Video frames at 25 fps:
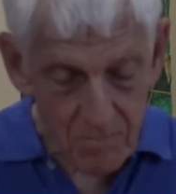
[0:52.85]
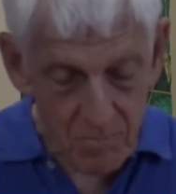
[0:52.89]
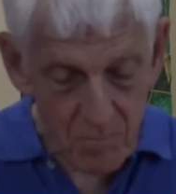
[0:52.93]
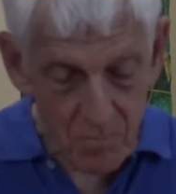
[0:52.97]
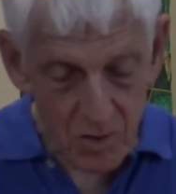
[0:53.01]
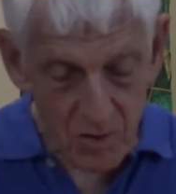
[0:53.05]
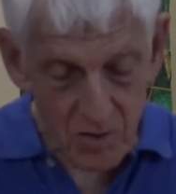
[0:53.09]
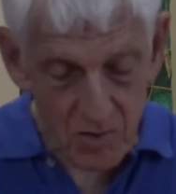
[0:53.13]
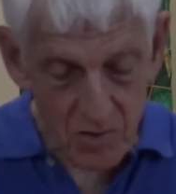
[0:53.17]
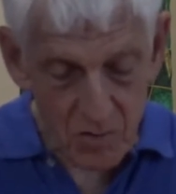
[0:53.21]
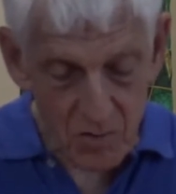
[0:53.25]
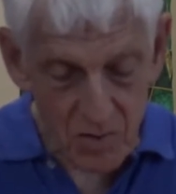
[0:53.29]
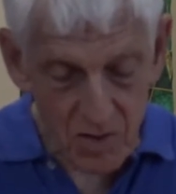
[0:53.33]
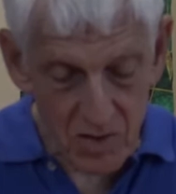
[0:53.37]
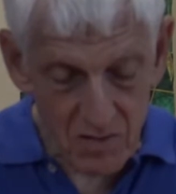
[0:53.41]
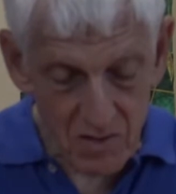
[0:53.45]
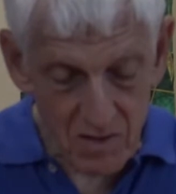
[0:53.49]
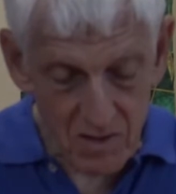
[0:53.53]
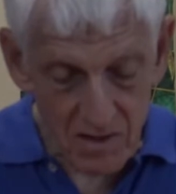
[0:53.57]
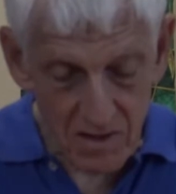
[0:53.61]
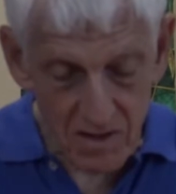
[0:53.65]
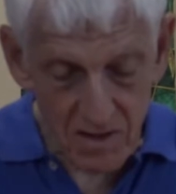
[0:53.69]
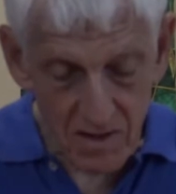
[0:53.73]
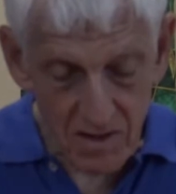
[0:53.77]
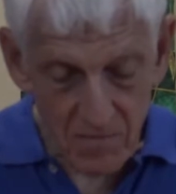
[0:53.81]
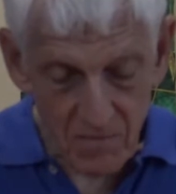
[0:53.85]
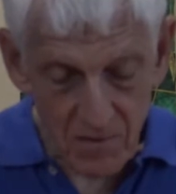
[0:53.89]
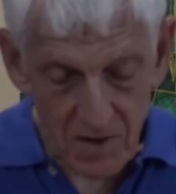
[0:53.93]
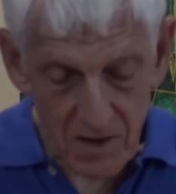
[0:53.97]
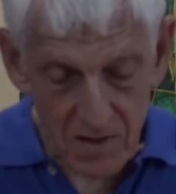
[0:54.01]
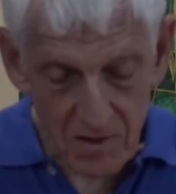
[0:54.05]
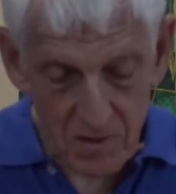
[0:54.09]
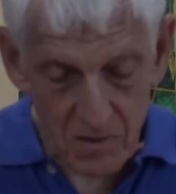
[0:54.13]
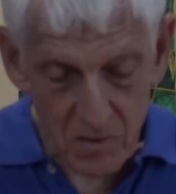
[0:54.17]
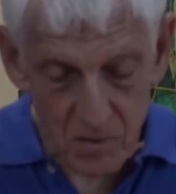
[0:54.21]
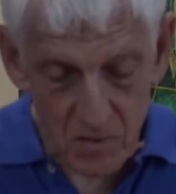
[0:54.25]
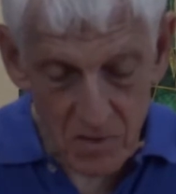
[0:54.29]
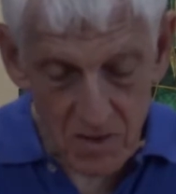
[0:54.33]
Most recently,
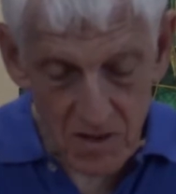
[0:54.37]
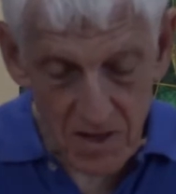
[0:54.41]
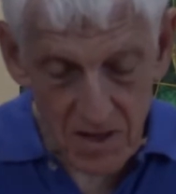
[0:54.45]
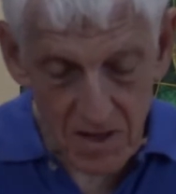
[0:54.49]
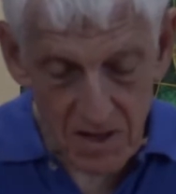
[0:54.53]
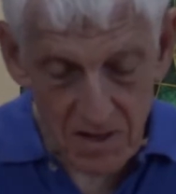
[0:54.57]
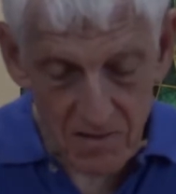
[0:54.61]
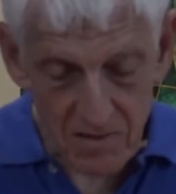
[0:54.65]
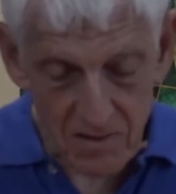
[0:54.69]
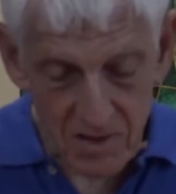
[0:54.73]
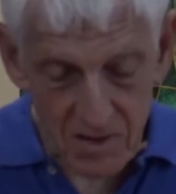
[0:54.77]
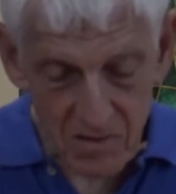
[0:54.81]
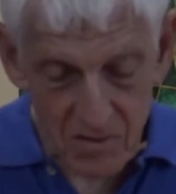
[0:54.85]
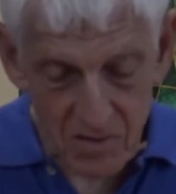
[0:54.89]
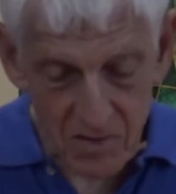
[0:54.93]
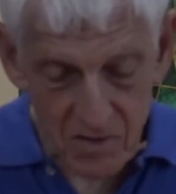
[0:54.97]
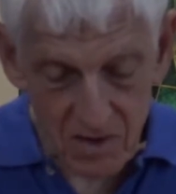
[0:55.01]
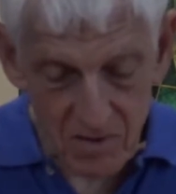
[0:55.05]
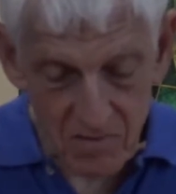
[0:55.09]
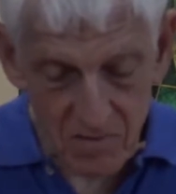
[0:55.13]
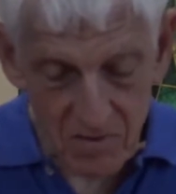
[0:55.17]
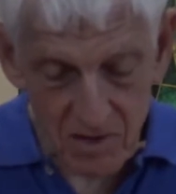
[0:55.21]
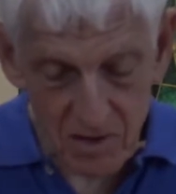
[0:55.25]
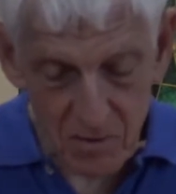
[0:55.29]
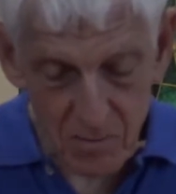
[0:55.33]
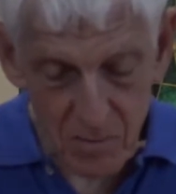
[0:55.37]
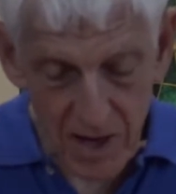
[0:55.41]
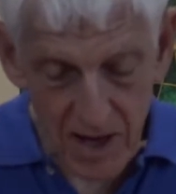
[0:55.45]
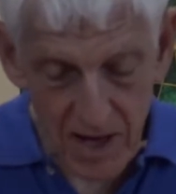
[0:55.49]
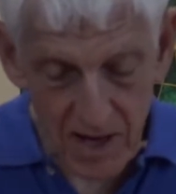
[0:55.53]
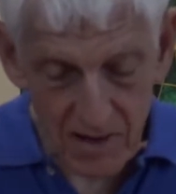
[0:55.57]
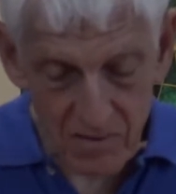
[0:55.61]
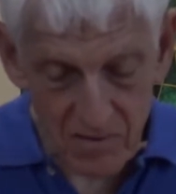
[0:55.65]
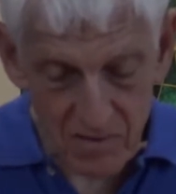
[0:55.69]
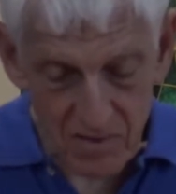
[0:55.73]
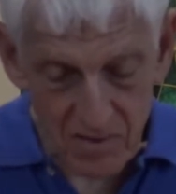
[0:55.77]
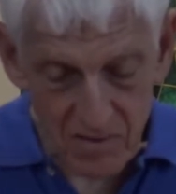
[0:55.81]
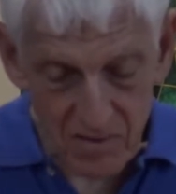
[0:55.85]
Father Gutierrez has served as
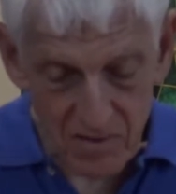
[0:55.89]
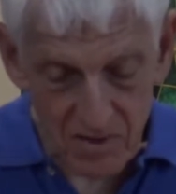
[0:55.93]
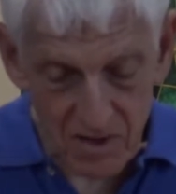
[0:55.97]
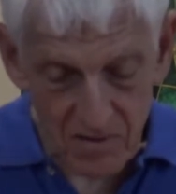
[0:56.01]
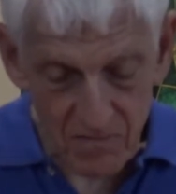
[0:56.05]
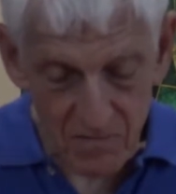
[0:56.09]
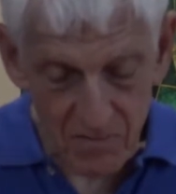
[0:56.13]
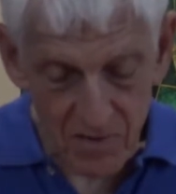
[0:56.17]
pastor of St.